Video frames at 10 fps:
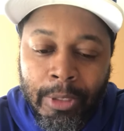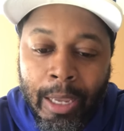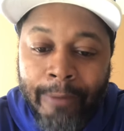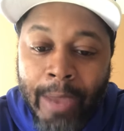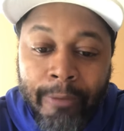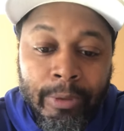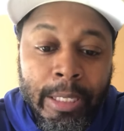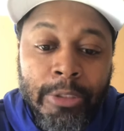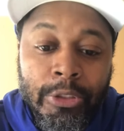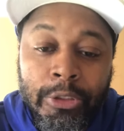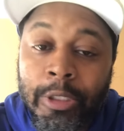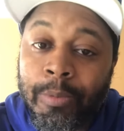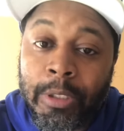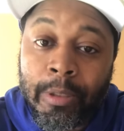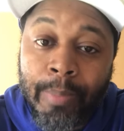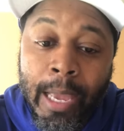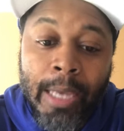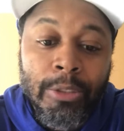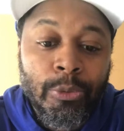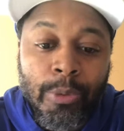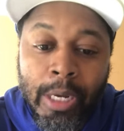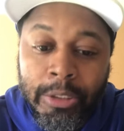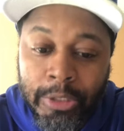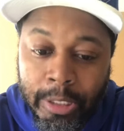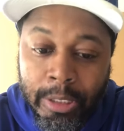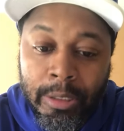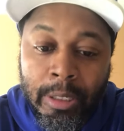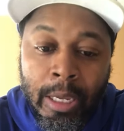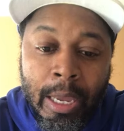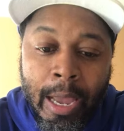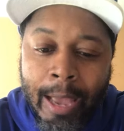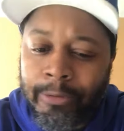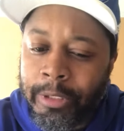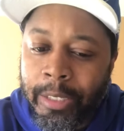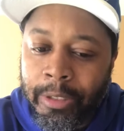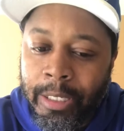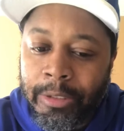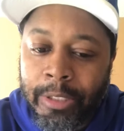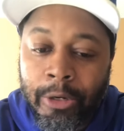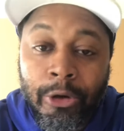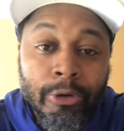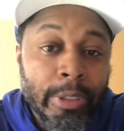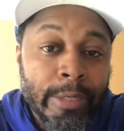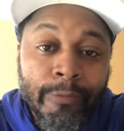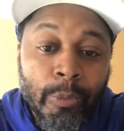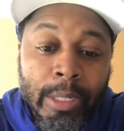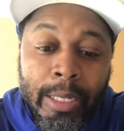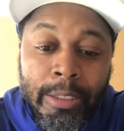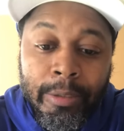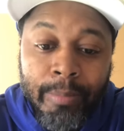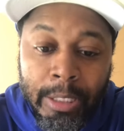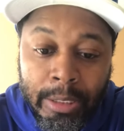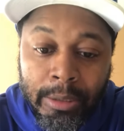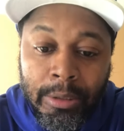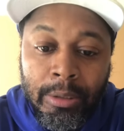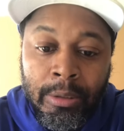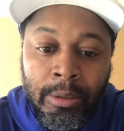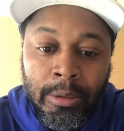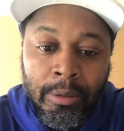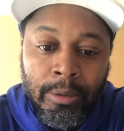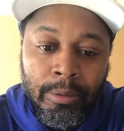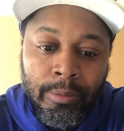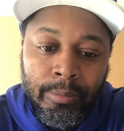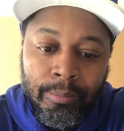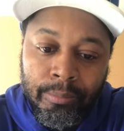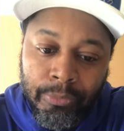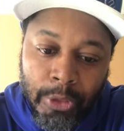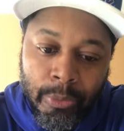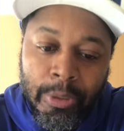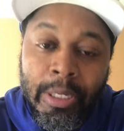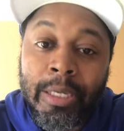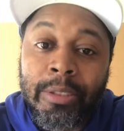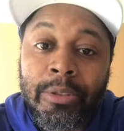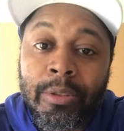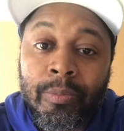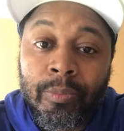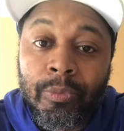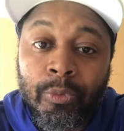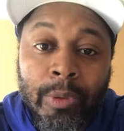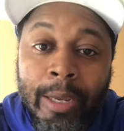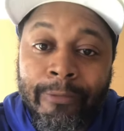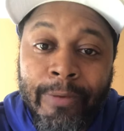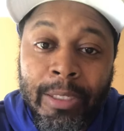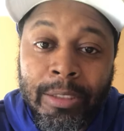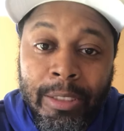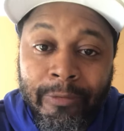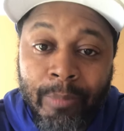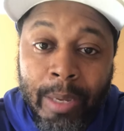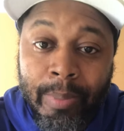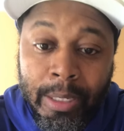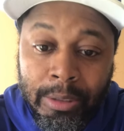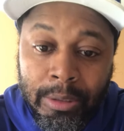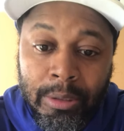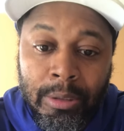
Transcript: I've had relationships in the past where I cheated. I've said things that hurt even when I didn't mean it. There were days when I failed to give my best.